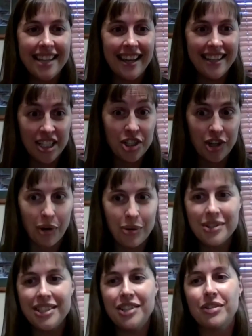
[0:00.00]
and it
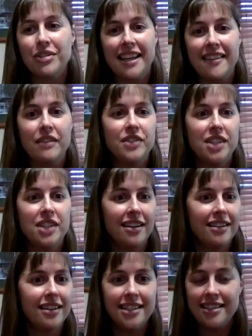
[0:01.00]
shows, like they've done
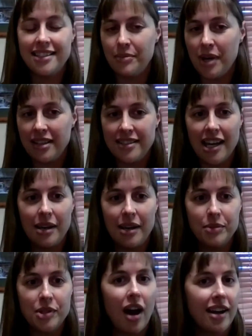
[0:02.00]
a decent amount of time
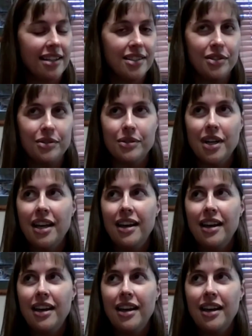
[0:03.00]
talking to